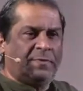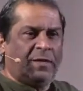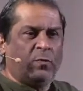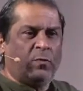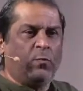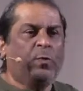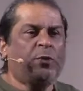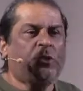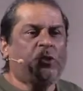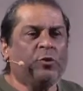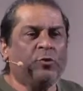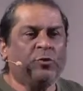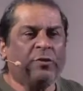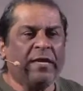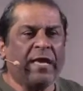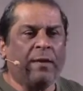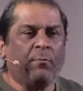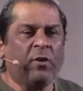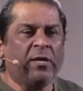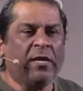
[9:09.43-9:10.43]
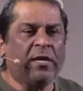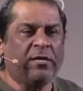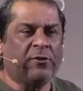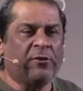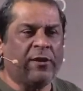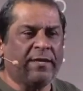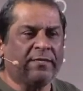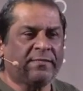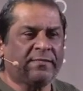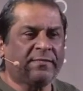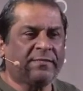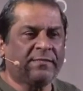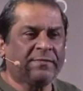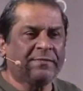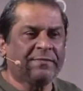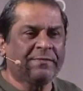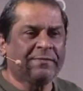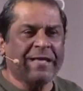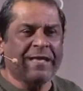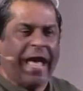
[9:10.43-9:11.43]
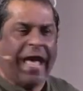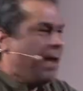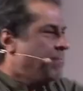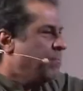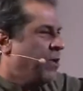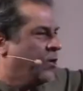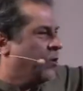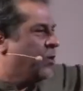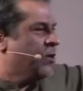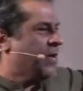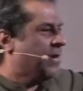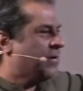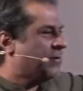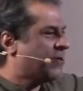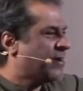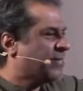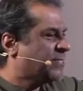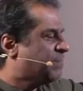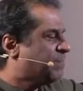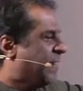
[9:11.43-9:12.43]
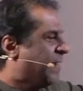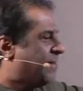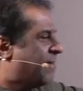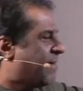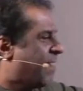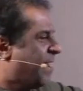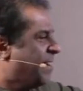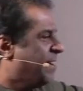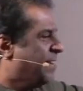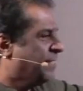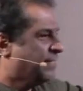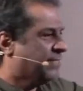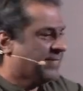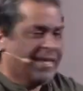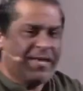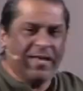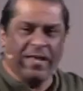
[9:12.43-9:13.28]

Which you think I'm going to address? I'm not going to address my dryness